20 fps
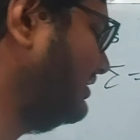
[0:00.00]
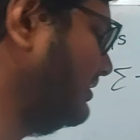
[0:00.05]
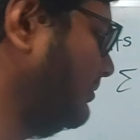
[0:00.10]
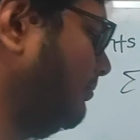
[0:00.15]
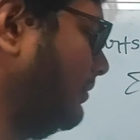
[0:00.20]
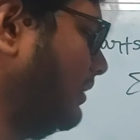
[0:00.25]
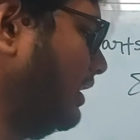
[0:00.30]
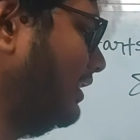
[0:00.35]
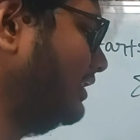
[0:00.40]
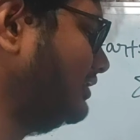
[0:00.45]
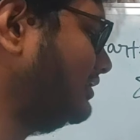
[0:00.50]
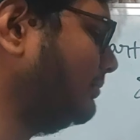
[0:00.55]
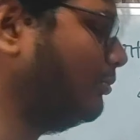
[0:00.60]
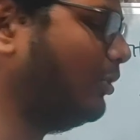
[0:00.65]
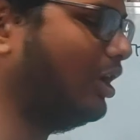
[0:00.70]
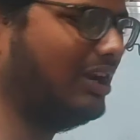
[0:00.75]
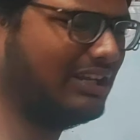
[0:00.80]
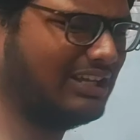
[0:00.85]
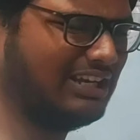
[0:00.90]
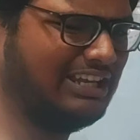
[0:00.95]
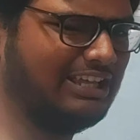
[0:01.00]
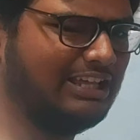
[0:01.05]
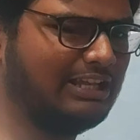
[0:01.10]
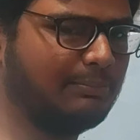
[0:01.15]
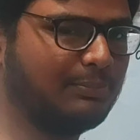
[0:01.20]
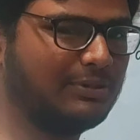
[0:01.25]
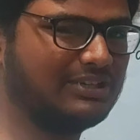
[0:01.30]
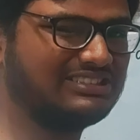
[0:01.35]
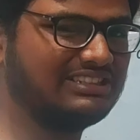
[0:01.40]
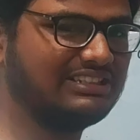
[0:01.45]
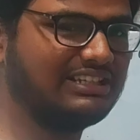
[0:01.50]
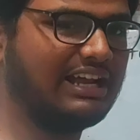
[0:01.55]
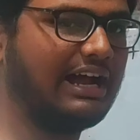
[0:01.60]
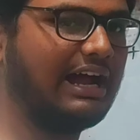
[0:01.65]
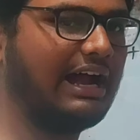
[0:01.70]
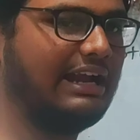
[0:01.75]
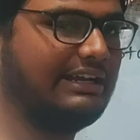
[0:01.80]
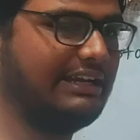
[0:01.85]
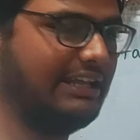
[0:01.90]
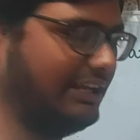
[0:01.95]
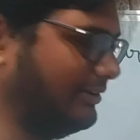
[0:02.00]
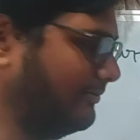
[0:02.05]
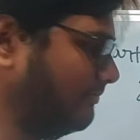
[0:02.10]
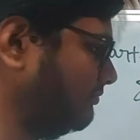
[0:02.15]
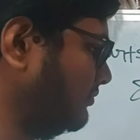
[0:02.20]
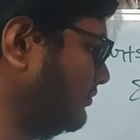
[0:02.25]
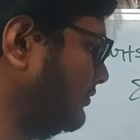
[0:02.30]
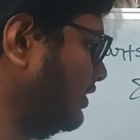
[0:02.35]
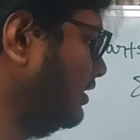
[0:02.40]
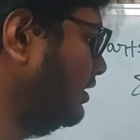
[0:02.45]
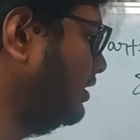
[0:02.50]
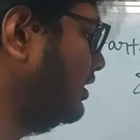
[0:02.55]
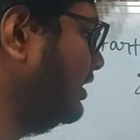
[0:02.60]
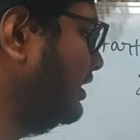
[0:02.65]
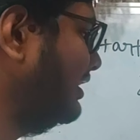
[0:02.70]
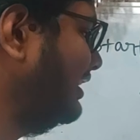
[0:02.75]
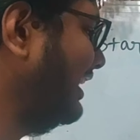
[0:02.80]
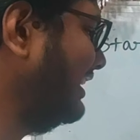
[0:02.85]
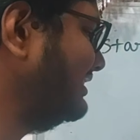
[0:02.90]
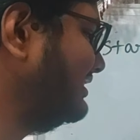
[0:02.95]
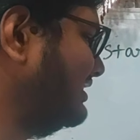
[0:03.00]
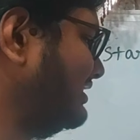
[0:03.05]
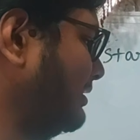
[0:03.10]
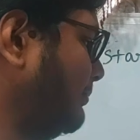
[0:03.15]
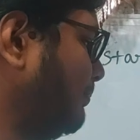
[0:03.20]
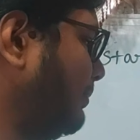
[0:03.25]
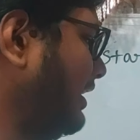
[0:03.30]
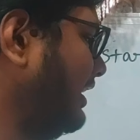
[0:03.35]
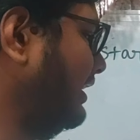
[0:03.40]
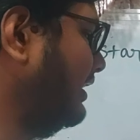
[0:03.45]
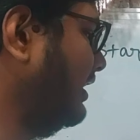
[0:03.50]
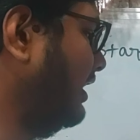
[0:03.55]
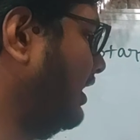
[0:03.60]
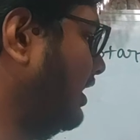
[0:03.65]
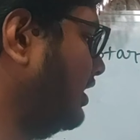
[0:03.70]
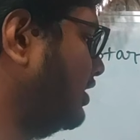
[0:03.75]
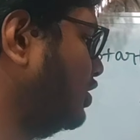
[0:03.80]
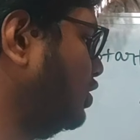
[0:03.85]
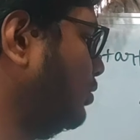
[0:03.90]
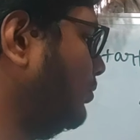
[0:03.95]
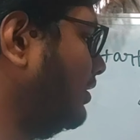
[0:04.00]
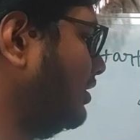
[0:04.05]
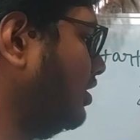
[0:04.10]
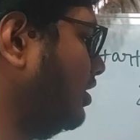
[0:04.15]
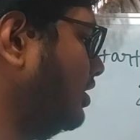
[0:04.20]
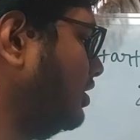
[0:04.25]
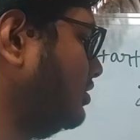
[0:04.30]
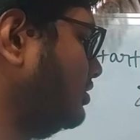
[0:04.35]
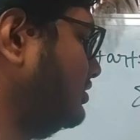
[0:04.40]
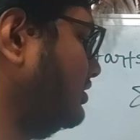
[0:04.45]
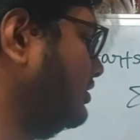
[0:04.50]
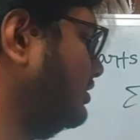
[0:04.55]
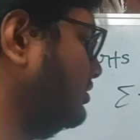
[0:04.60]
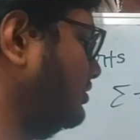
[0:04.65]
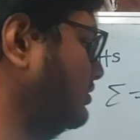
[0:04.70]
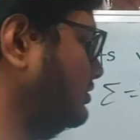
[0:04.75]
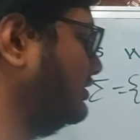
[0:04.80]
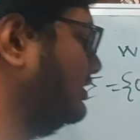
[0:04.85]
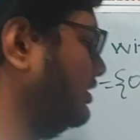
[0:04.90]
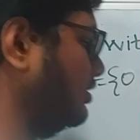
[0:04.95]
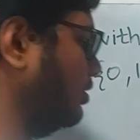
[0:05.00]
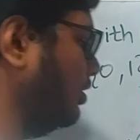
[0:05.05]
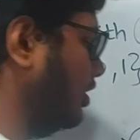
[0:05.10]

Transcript: symbolically represent halting. Next, simply q1 or 0